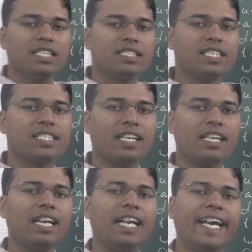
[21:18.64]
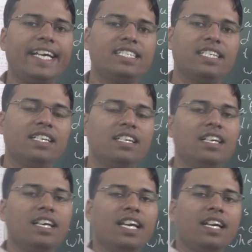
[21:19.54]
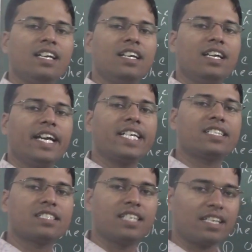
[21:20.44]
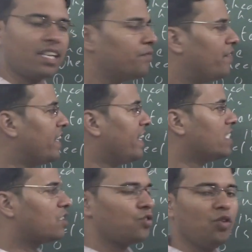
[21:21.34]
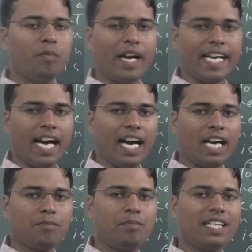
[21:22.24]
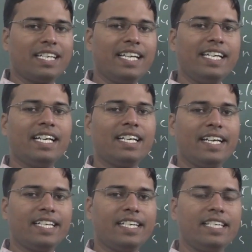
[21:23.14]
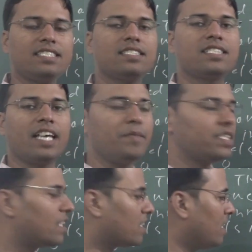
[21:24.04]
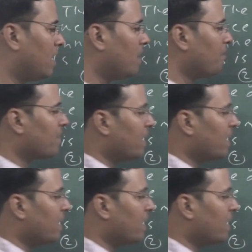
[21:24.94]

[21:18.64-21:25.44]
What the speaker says: the circle has its circumference 2 pi r, but here it is semicircle.